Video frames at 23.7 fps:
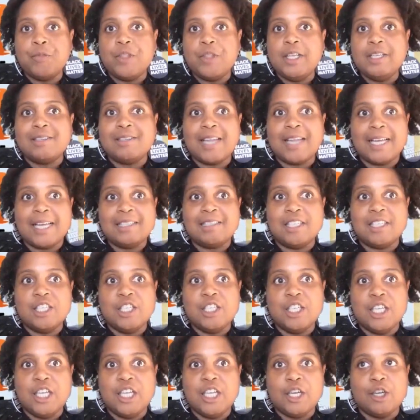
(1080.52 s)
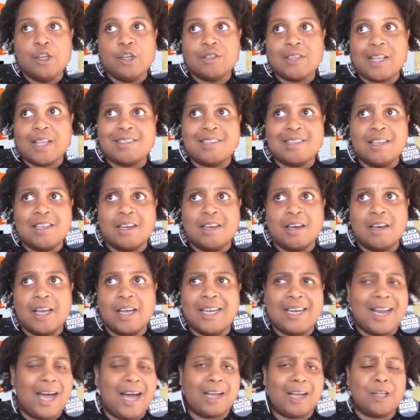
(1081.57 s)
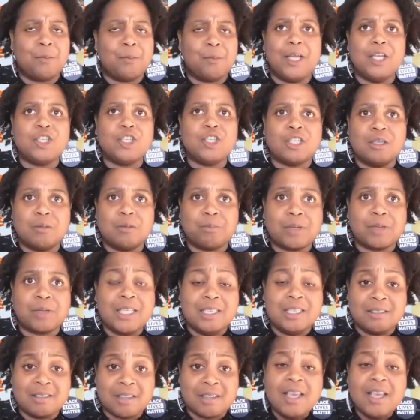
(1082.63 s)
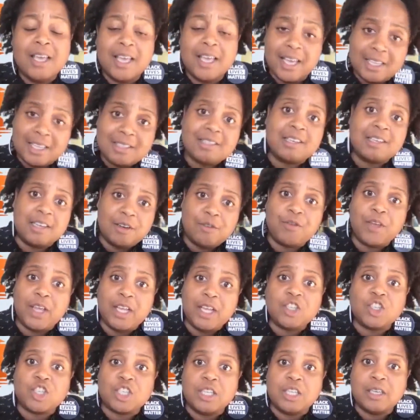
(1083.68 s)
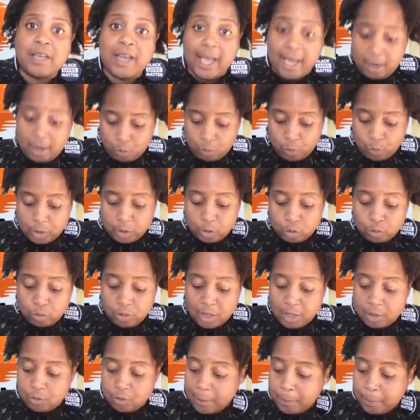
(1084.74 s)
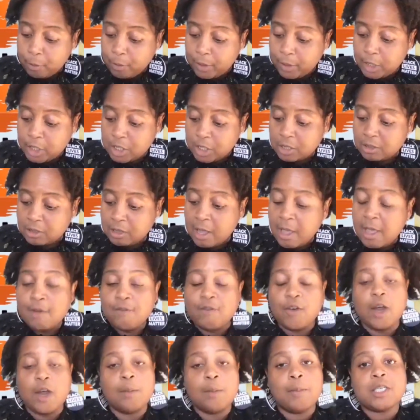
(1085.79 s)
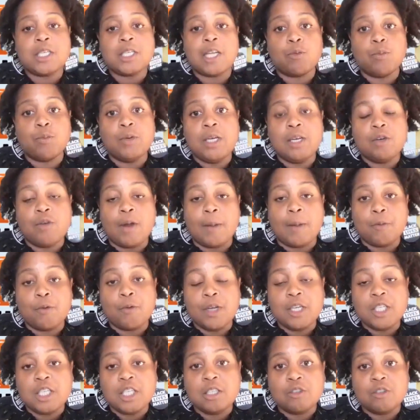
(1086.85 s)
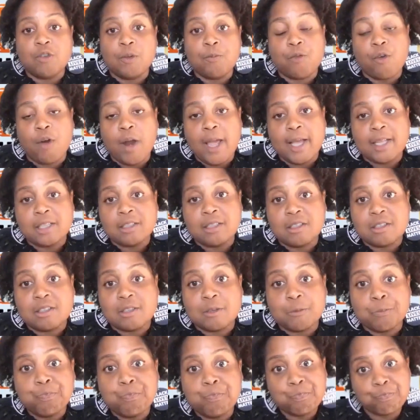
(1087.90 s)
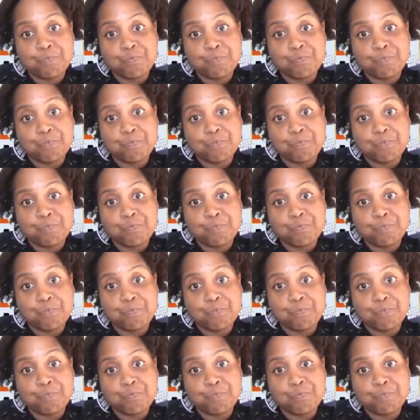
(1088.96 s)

these 19 years as an occupation, please. It's an invasion, and we do need reparations, very much like we need reparations from France.